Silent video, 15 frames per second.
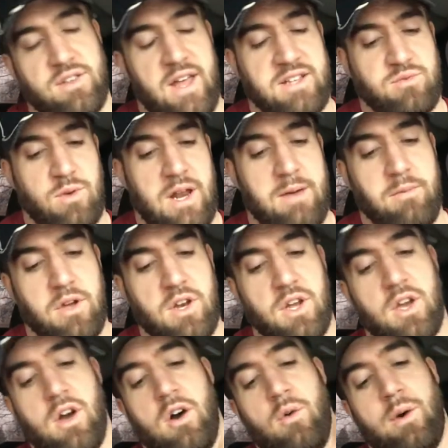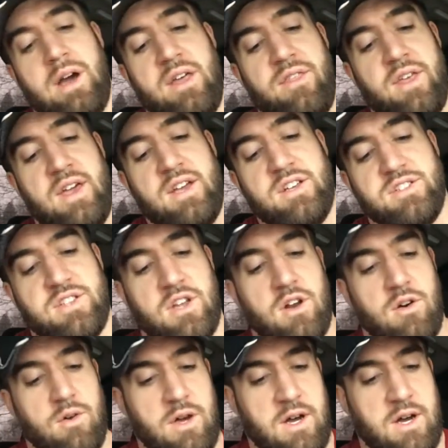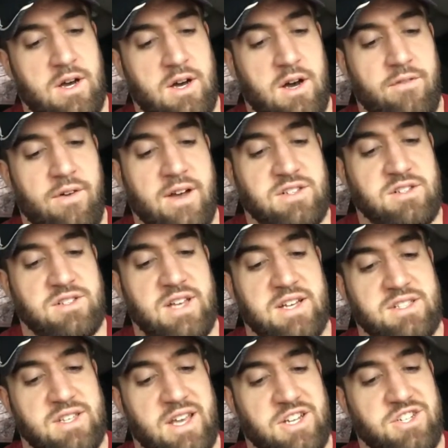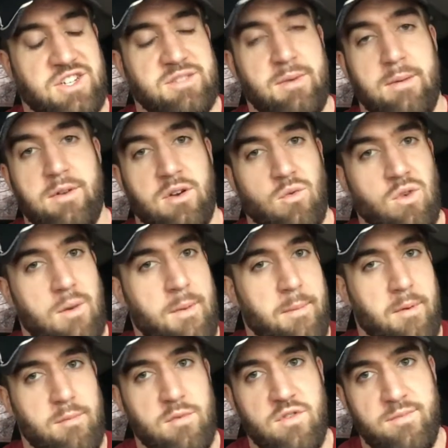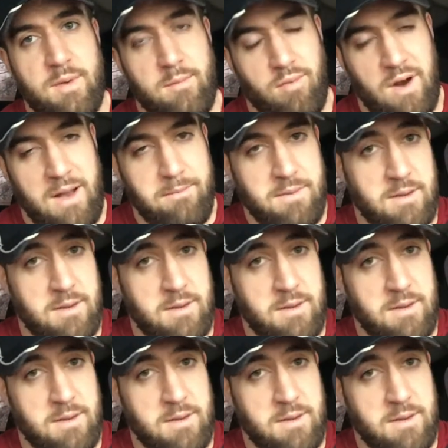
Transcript: so that's what I'm going to go with, is, of exercise selection is maybe your warm-up or movement prep.